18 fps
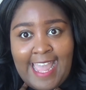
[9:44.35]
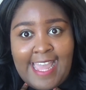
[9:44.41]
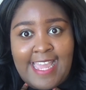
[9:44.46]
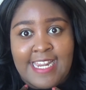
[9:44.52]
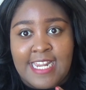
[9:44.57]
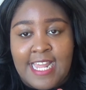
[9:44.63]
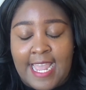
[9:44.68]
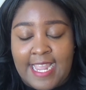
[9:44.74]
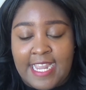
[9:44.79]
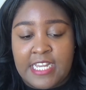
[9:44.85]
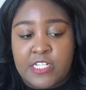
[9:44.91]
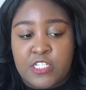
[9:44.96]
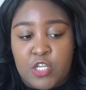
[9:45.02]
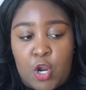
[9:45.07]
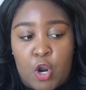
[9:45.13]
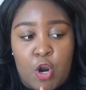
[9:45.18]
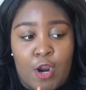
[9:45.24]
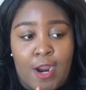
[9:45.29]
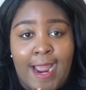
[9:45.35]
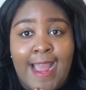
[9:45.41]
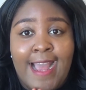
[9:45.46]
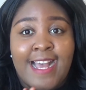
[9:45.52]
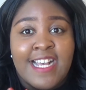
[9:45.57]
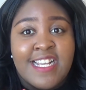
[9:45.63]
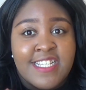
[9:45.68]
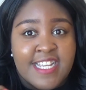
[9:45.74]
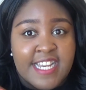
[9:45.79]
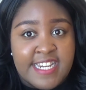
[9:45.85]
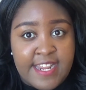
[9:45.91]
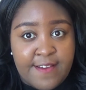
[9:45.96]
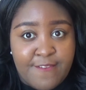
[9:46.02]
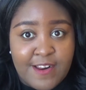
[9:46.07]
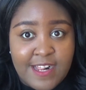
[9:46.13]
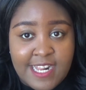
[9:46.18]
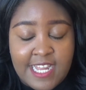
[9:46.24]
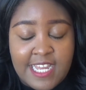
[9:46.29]
and hands are
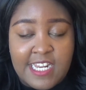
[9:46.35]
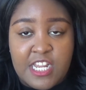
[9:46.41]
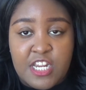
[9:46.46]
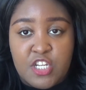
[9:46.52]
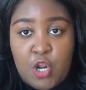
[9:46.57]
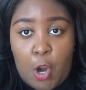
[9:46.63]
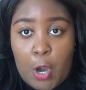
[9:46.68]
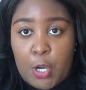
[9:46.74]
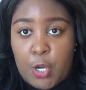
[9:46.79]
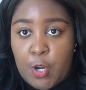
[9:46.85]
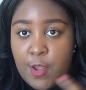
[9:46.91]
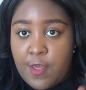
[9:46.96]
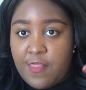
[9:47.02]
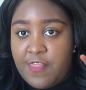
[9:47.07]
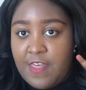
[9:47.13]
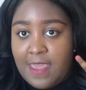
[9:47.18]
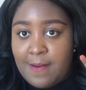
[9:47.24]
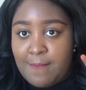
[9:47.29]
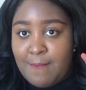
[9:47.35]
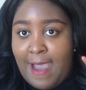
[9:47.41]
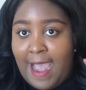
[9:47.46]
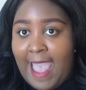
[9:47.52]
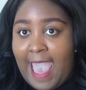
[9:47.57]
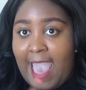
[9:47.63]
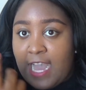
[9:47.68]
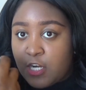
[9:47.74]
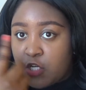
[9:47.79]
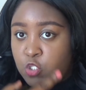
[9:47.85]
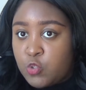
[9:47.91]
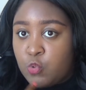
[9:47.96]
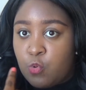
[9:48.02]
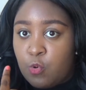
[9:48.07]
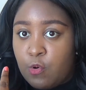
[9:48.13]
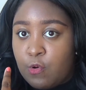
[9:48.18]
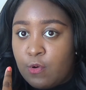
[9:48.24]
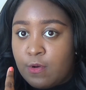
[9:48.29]
significantly darker than my
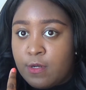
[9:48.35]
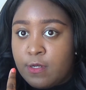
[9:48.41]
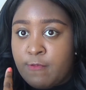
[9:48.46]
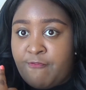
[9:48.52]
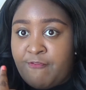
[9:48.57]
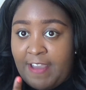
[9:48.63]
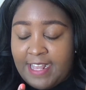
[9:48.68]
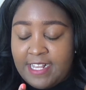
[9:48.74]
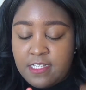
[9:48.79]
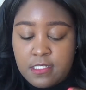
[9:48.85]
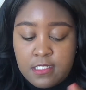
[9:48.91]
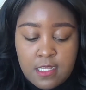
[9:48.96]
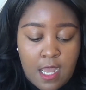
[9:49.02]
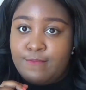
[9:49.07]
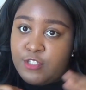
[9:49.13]
actual face.